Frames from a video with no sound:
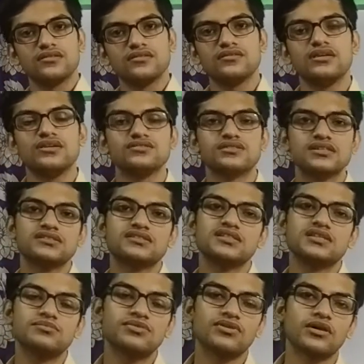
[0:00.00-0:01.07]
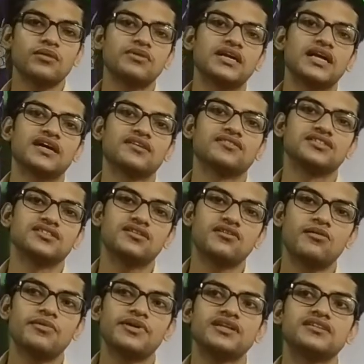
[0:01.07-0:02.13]
using C programming language. Your
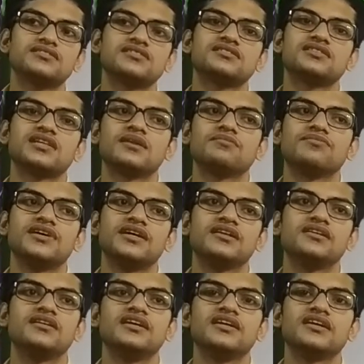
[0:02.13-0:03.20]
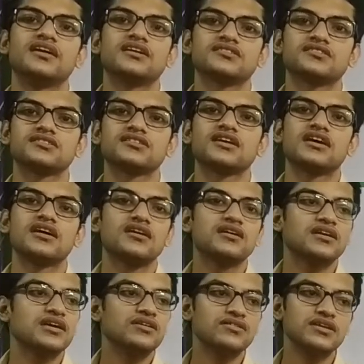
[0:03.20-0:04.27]
operating system, be it Linux,
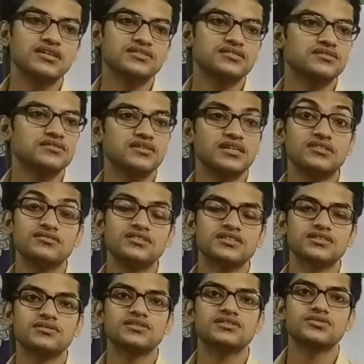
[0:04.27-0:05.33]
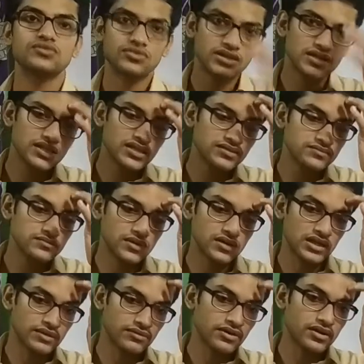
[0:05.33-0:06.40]
Unix was totally
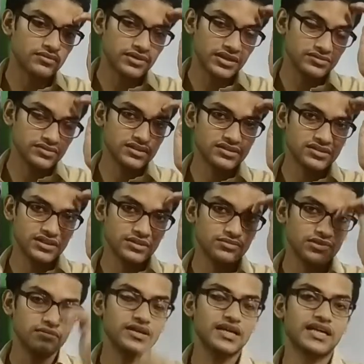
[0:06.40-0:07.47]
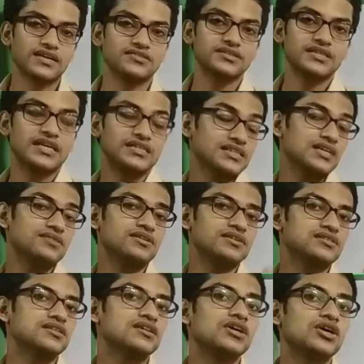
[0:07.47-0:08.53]
developed using C programming language. As I
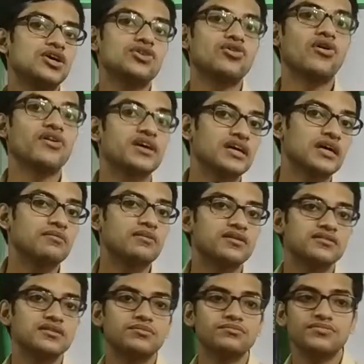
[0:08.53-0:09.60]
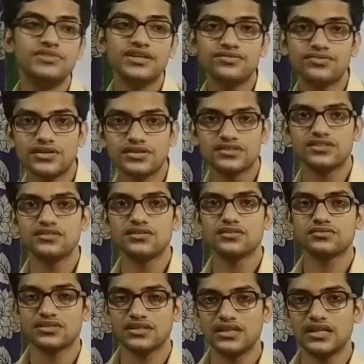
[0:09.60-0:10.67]
was talking about the brief history of
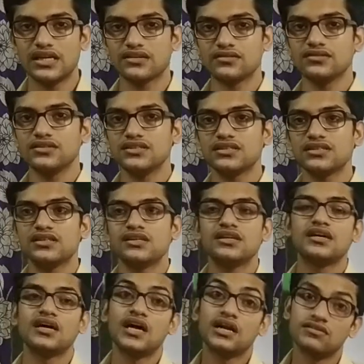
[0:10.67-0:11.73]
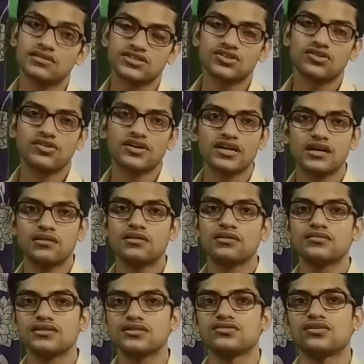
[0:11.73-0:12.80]
C language, I was talking about
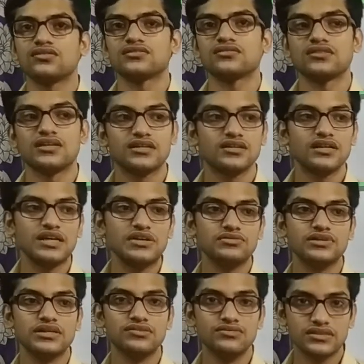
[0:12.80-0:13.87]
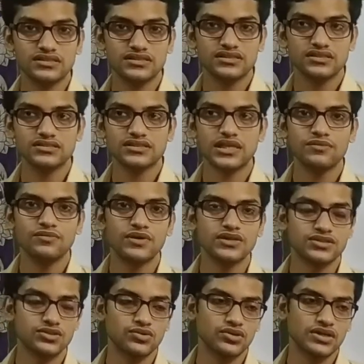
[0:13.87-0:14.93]
this also, that the Unix system was
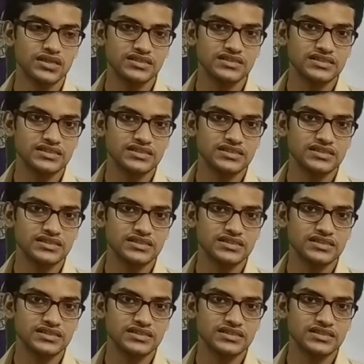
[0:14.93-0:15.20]
totally